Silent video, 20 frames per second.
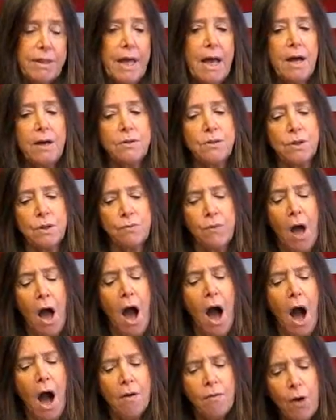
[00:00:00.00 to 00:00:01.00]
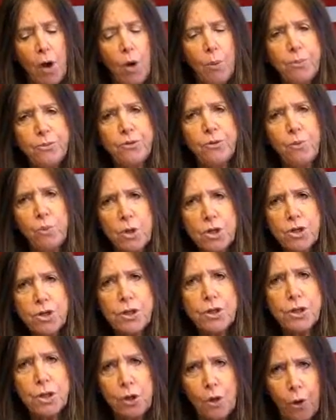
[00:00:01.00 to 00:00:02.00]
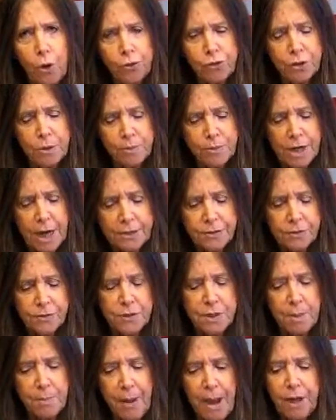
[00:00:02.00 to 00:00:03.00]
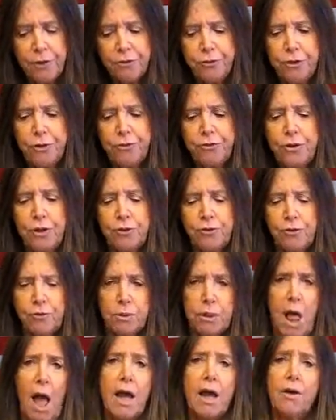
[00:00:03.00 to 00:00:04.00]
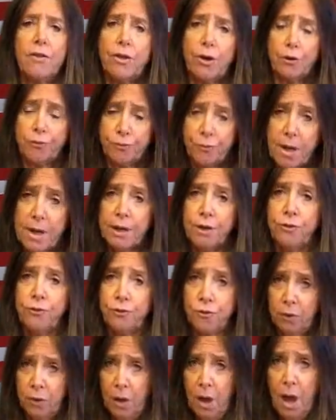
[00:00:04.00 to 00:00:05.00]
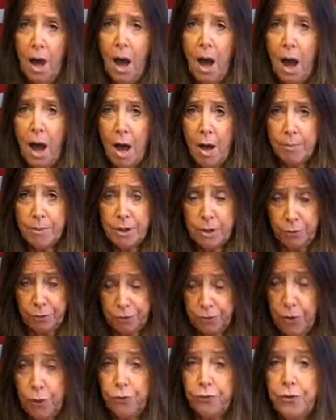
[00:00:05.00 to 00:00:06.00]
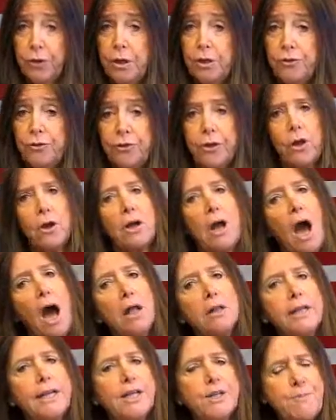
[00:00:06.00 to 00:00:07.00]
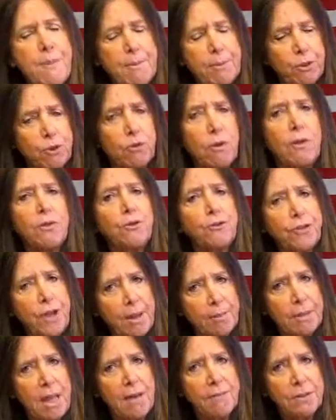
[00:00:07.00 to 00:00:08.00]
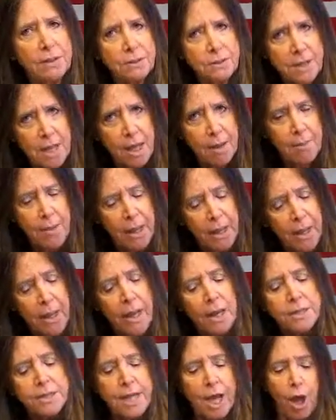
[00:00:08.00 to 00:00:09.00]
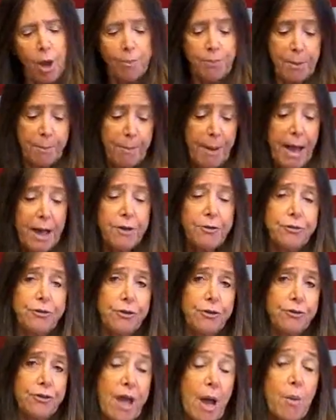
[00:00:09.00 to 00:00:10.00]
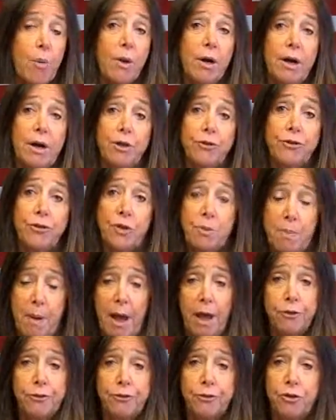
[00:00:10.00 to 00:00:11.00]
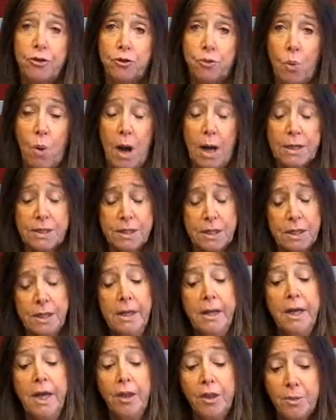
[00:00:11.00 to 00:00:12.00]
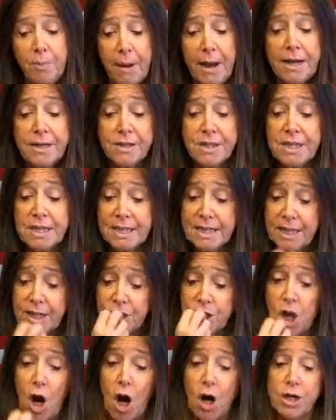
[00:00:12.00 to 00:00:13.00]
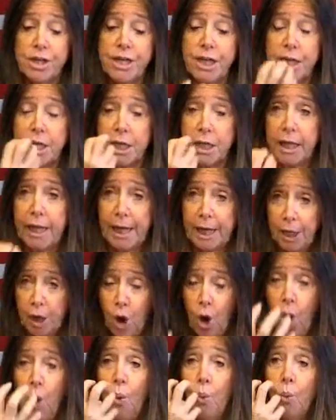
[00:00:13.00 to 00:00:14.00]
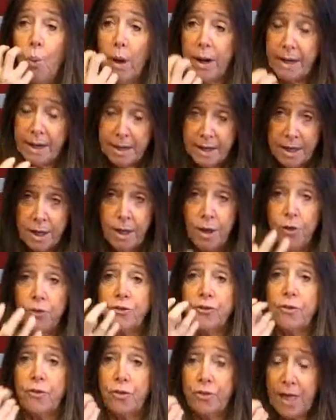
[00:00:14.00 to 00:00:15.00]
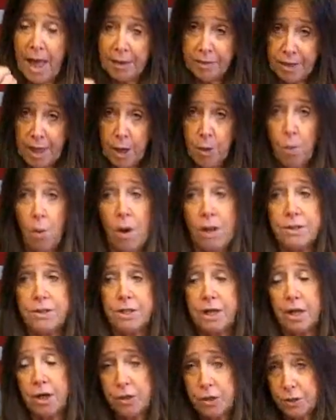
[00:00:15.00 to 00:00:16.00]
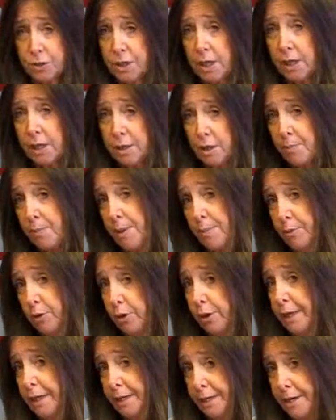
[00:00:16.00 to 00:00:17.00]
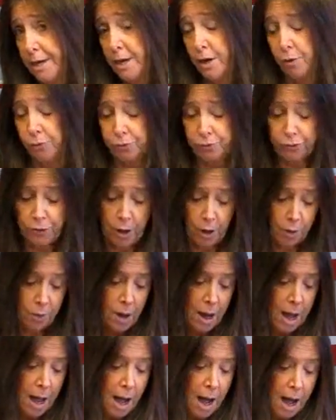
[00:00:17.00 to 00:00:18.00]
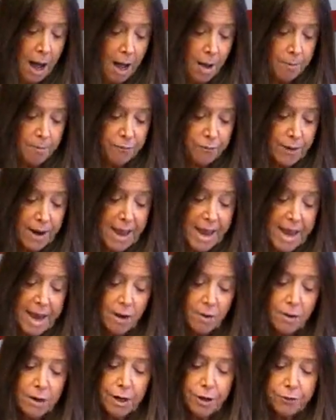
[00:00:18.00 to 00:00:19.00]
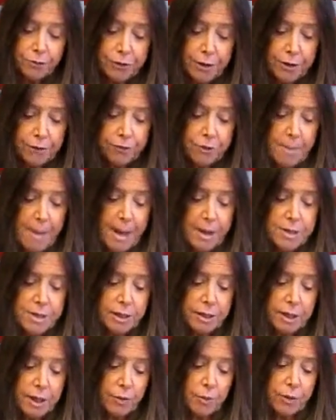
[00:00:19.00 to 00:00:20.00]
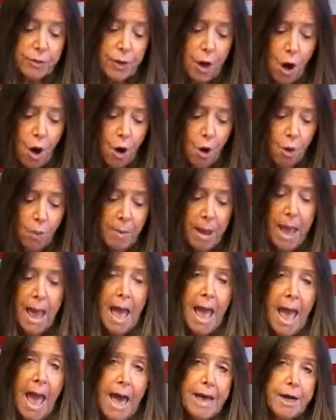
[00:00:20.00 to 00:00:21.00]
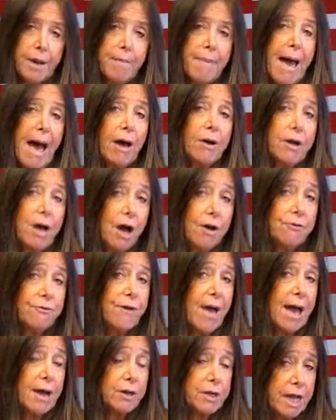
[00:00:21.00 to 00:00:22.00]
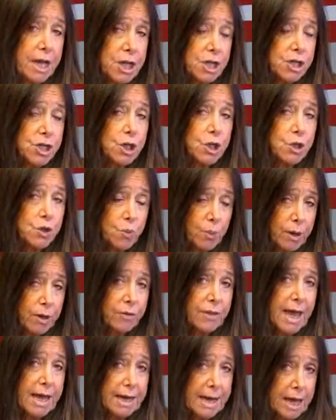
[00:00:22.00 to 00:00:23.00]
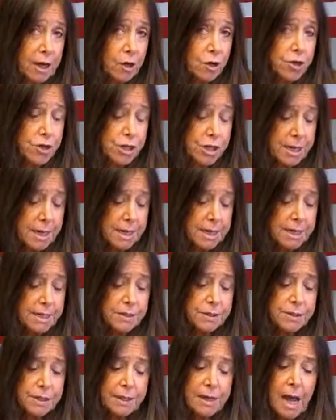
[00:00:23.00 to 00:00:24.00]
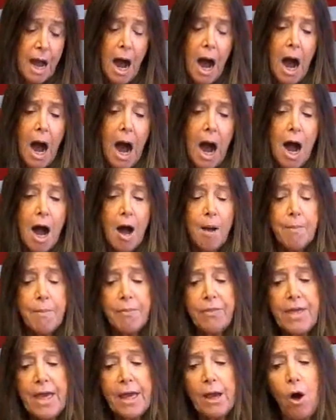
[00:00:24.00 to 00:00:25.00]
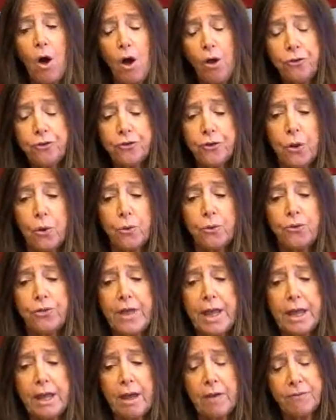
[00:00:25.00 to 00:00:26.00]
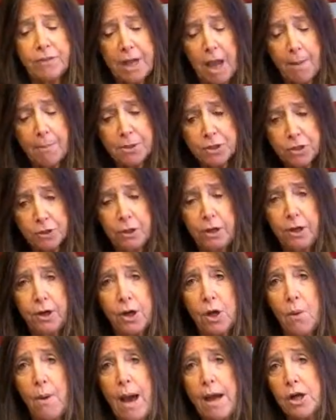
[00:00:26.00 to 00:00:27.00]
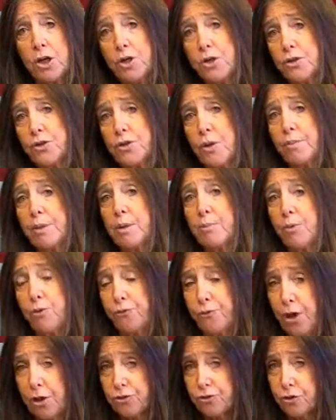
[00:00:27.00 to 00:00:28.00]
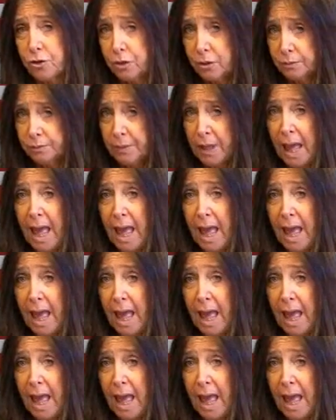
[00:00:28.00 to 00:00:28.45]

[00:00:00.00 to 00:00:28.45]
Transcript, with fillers: house of, of hopes and wishes and goals and objectives. And the Pisces needs to rely on their friends, um, their associates, their colleagues, people that are on the same level as them, to help the Pisces get what it is that the Pisces wants. And the Pisces needs to articulate what it is that they want instead of just thinking that people are going to know. So um, for Aries, it's about dealing with a home and about a foundation is where that energy is. And um, they also, they have the opportunity to go out and do something professional.